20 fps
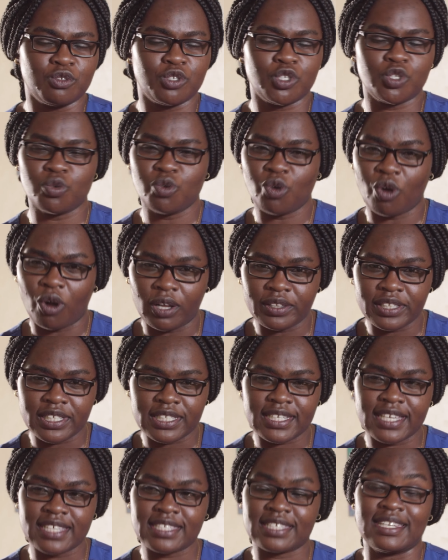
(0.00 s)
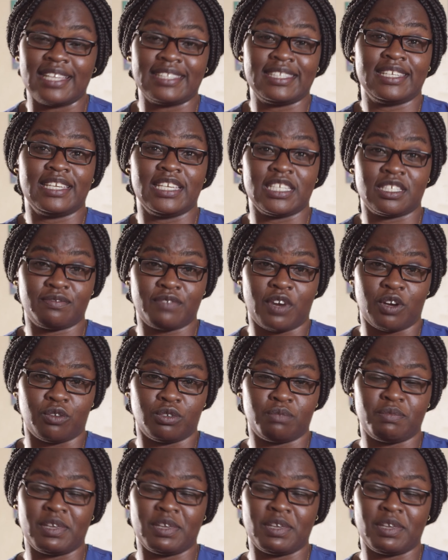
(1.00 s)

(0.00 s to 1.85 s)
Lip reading: do all the tests, nothing is found.